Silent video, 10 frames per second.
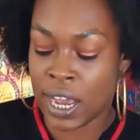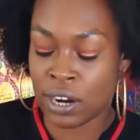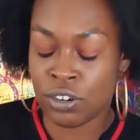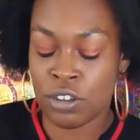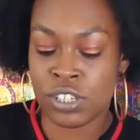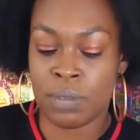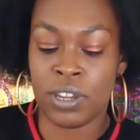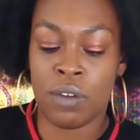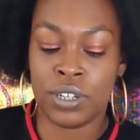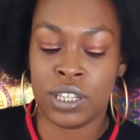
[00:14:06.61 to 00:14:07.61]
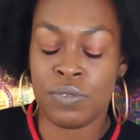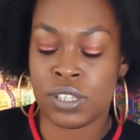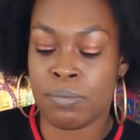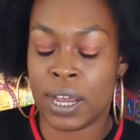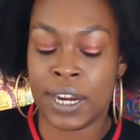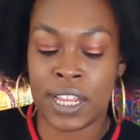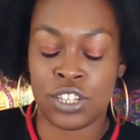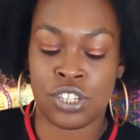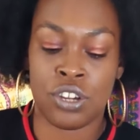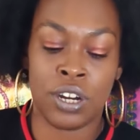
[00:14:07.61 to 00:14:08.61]
I don't know. Some of y'all were dealing with somebody that
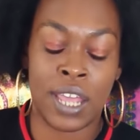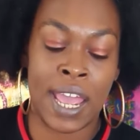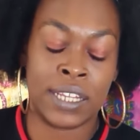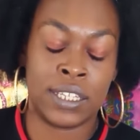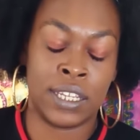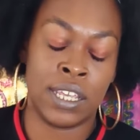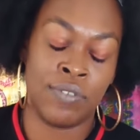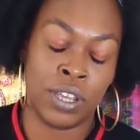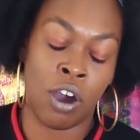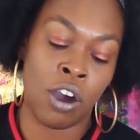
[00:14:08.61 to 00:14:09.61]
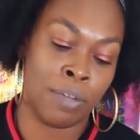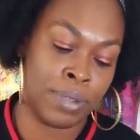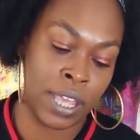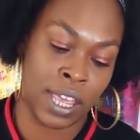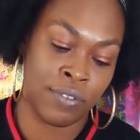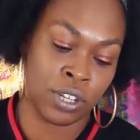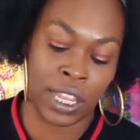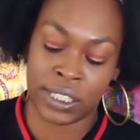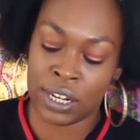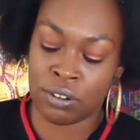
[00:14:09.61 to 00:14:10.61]
just started giving odd behavior,
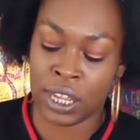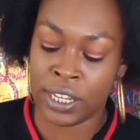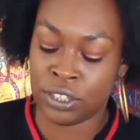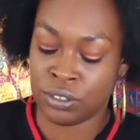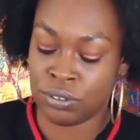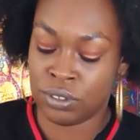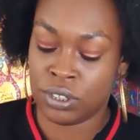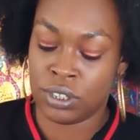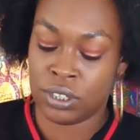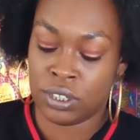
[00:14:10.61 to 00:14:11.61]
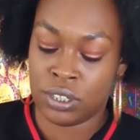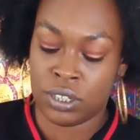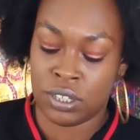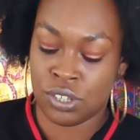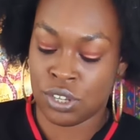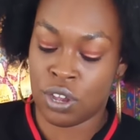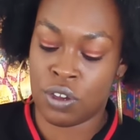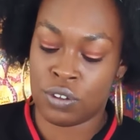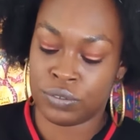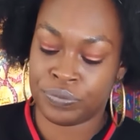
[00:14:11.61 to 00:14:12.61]
like they don't like you.
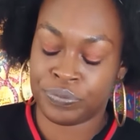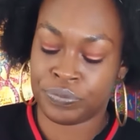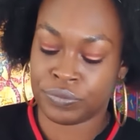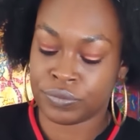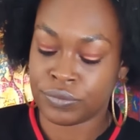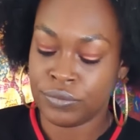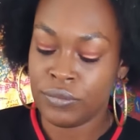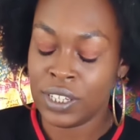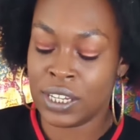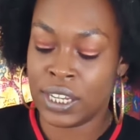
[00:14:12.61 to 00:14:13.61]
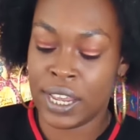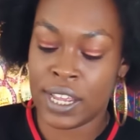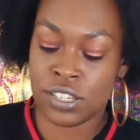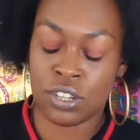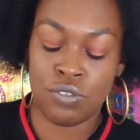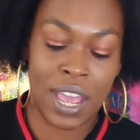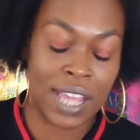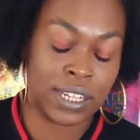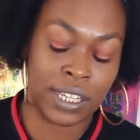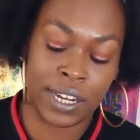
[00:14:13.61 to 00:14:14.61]
So yeah, so you
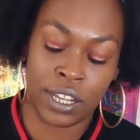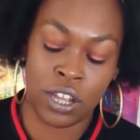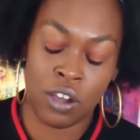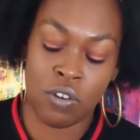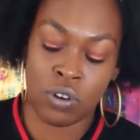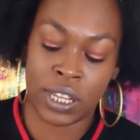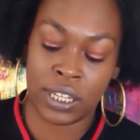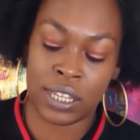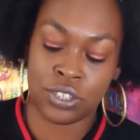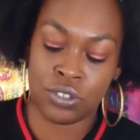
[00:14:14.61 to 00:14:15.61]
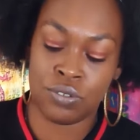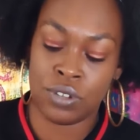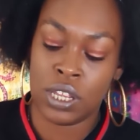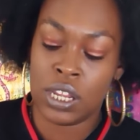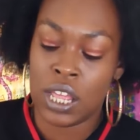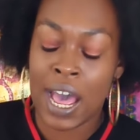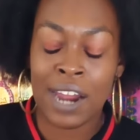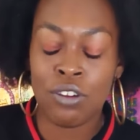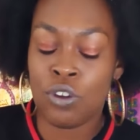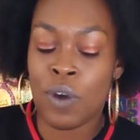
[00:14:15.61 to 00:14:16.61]
had to let it go, or they let you. I
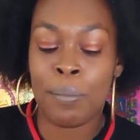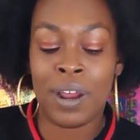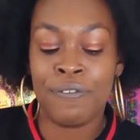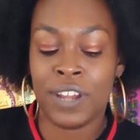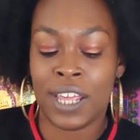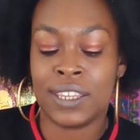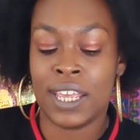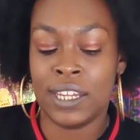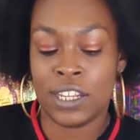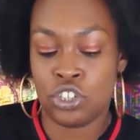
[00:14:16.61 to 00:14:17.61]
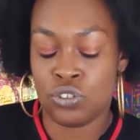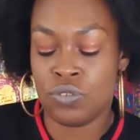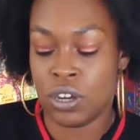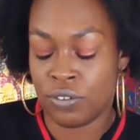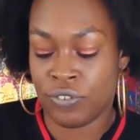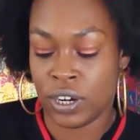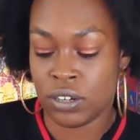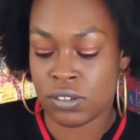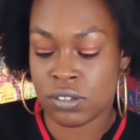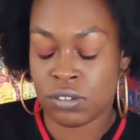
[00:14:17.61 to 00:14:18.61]
don't know why, but I feel like they let you go
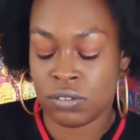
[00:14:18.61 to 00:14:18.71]
first.